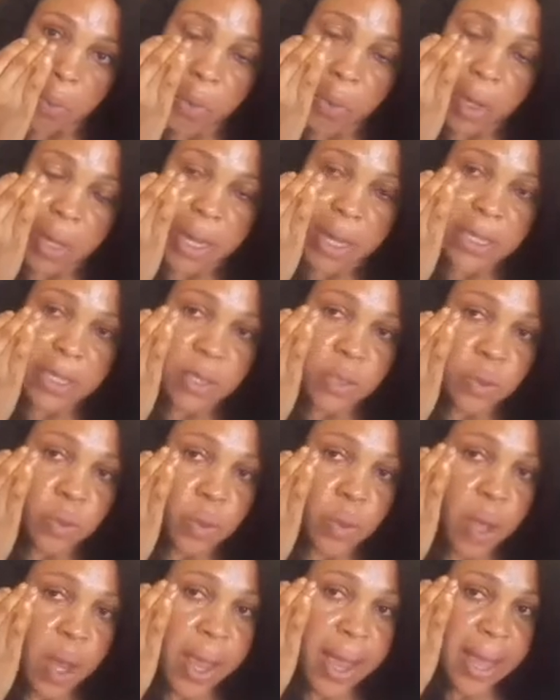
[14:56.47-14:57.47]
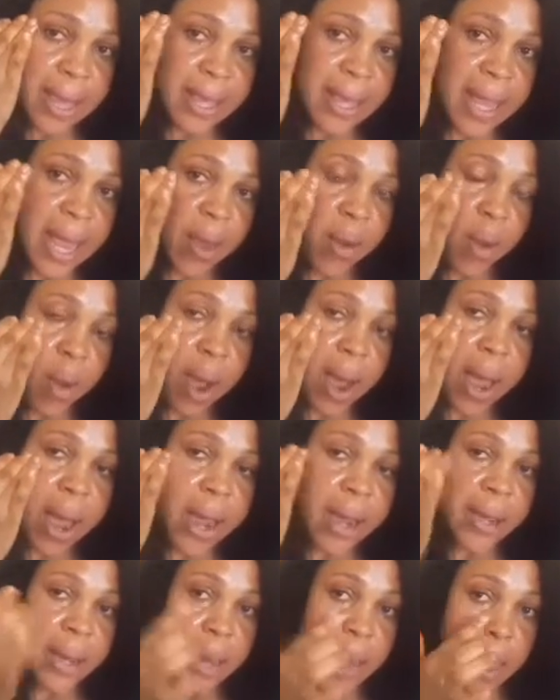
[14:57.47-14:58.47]
so that it will not enter your
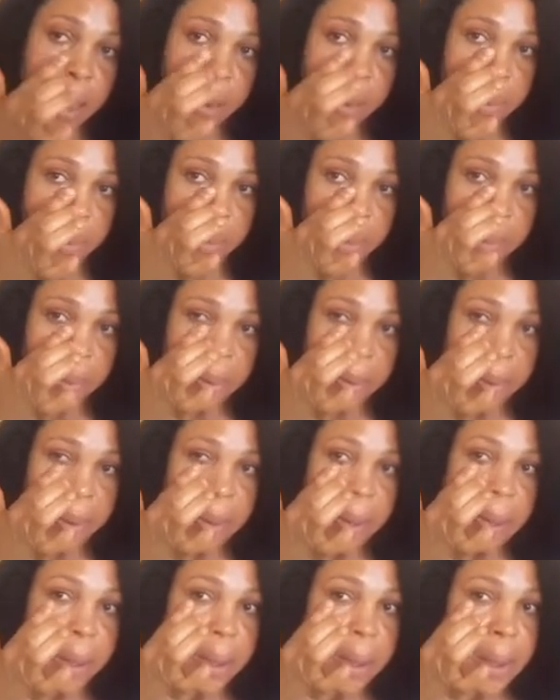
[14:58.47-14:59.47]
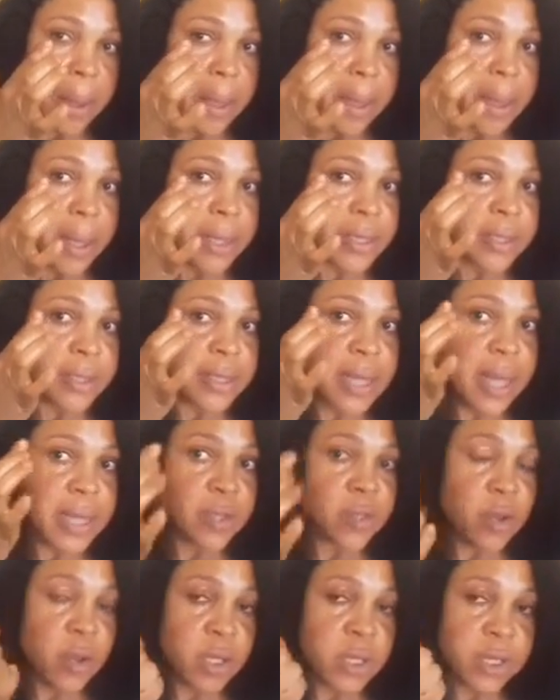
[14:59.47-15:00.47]
eye and
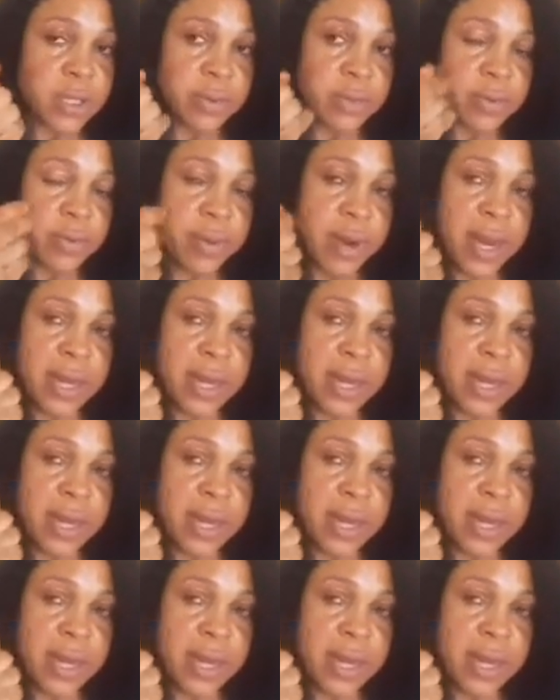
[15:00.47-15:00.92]
start causing